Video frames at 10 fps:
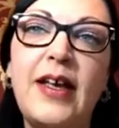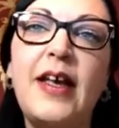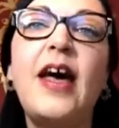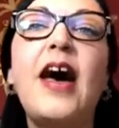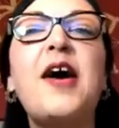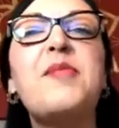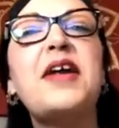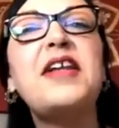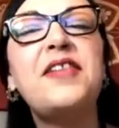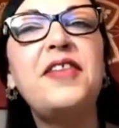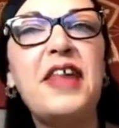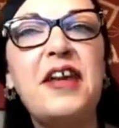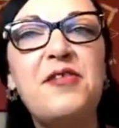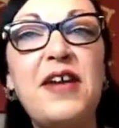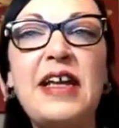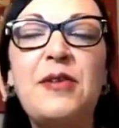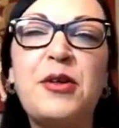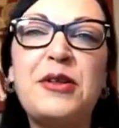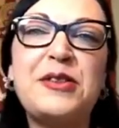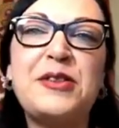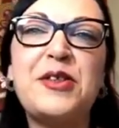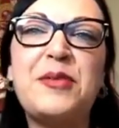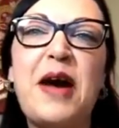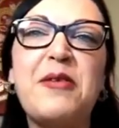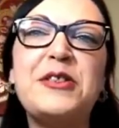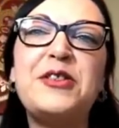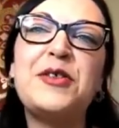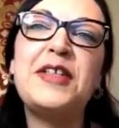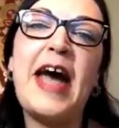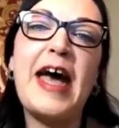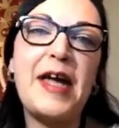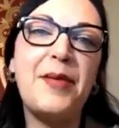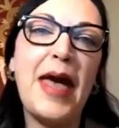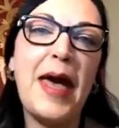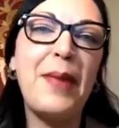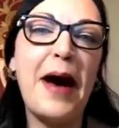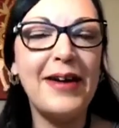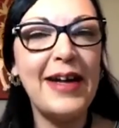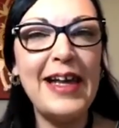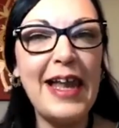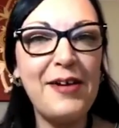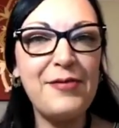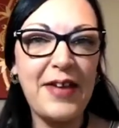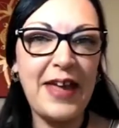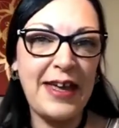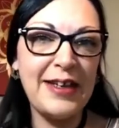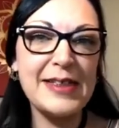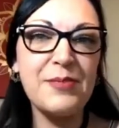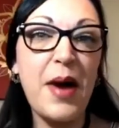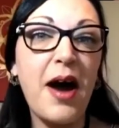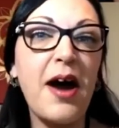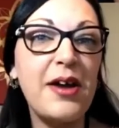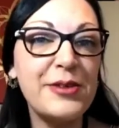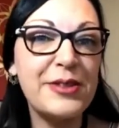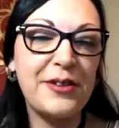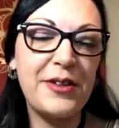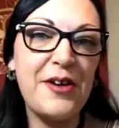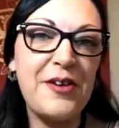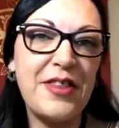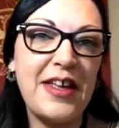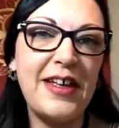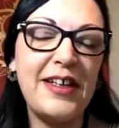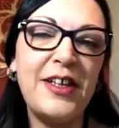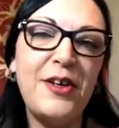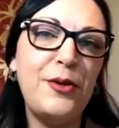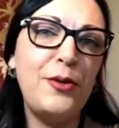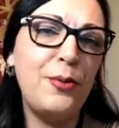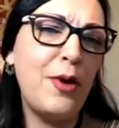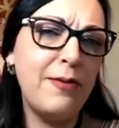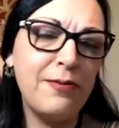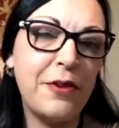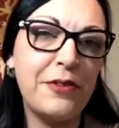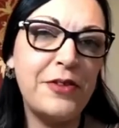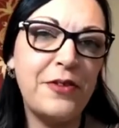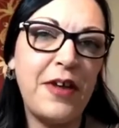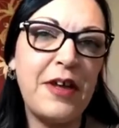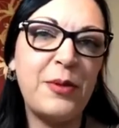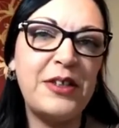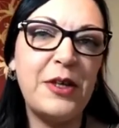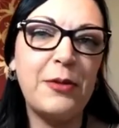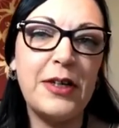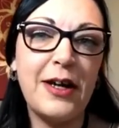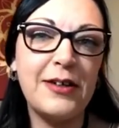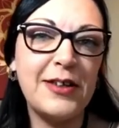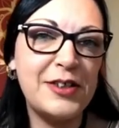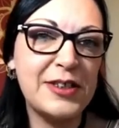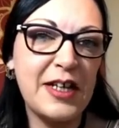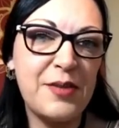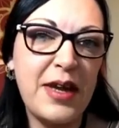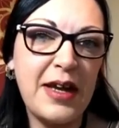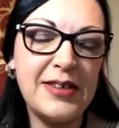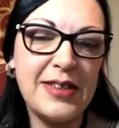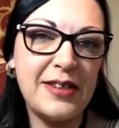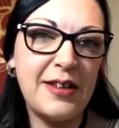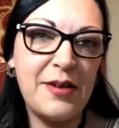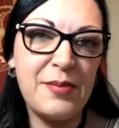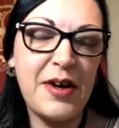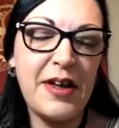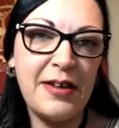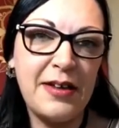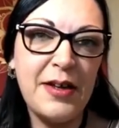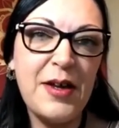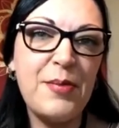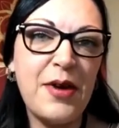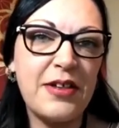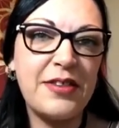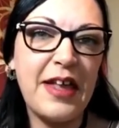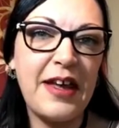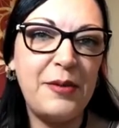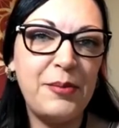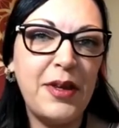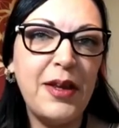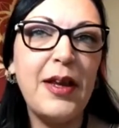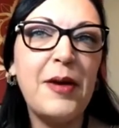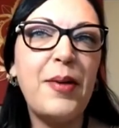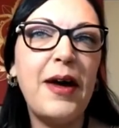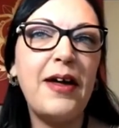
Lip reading: Another thing I really wanted to talk about was your name, Ebba. I love it, but I also know that you weren't fond of it when you were younger. Just like me, I didn't like my birth name. But